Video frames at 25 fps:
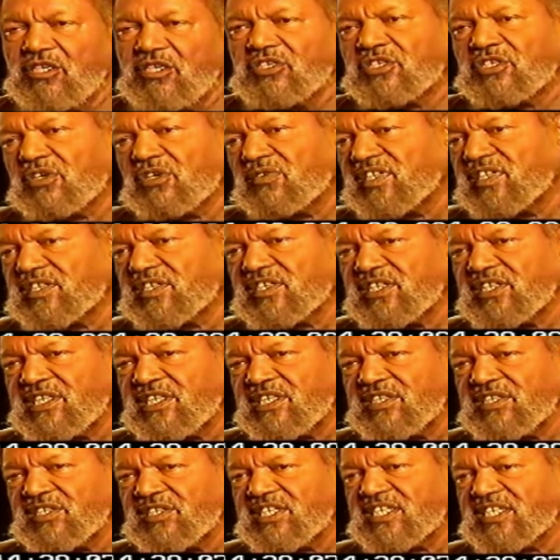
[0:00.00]
So there's
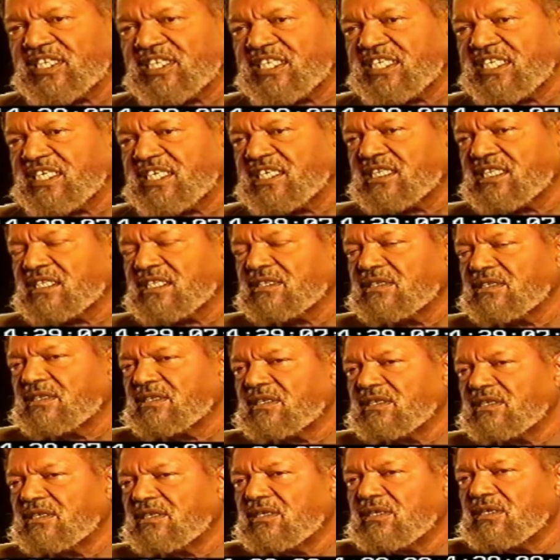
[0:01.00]
no such thing
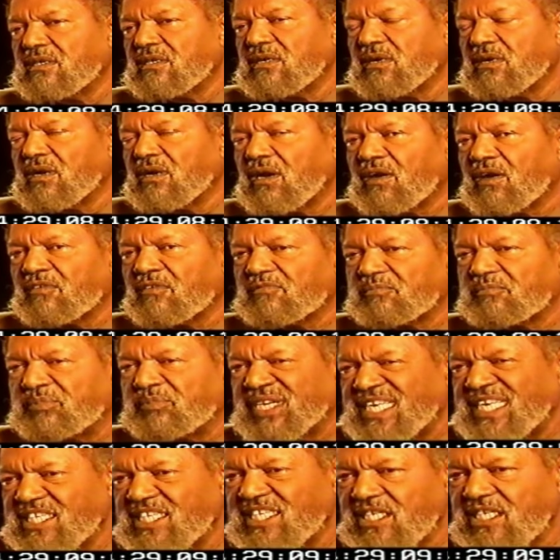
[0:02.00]
of
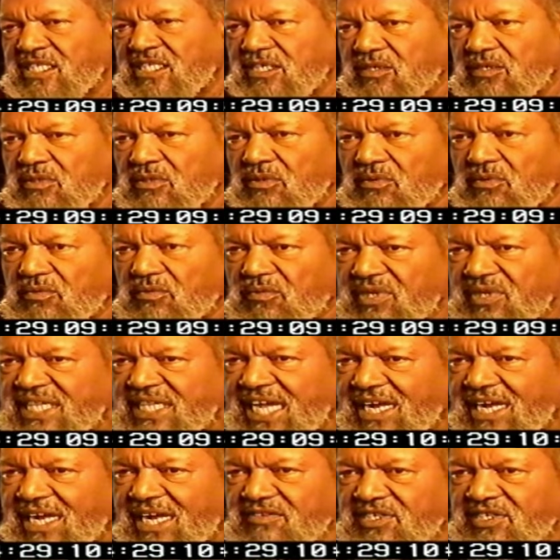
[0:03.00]
peace
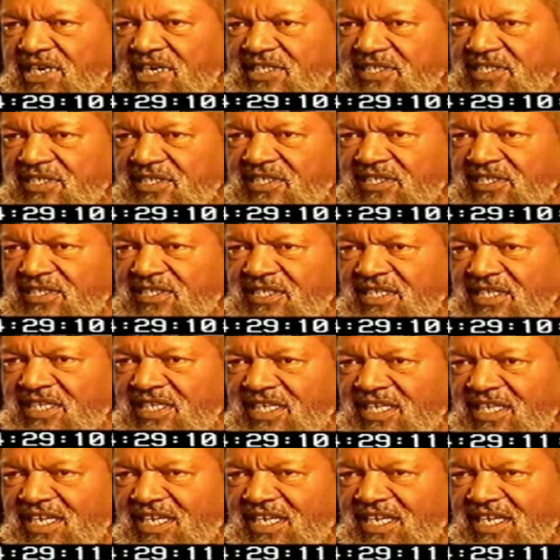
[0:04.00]
without justice.